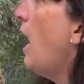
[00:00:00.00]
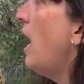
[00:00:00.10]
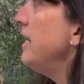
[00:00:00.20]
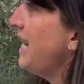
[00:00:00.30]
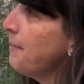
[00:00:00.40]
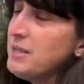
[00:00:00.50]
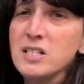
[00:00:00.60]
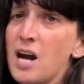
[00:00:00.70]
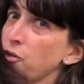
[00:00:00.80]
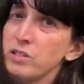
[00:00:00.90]
Tamsin
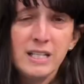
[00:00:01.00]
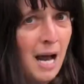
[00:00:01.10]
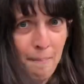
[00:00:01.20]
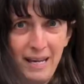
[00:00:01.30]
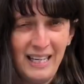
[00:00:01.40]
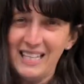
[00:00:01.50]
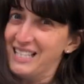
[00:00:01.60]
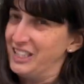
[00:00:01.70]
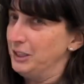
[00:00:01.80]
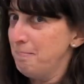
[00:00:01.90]
Donner did not make it. It's
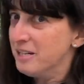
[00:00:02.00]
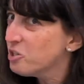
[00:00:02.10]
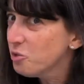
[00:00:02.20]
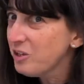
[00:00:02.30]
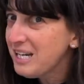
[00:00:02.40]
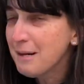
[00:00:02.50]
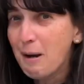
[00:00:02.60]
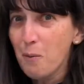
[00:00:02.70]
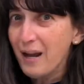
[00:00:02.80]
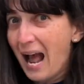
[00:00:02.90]
still a mystery about
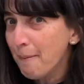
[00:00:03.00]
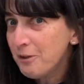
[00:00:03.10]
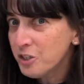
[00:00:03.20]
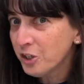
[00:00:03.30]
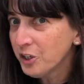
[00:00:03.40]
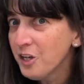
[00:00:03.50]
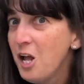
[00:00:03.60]
what happened to her.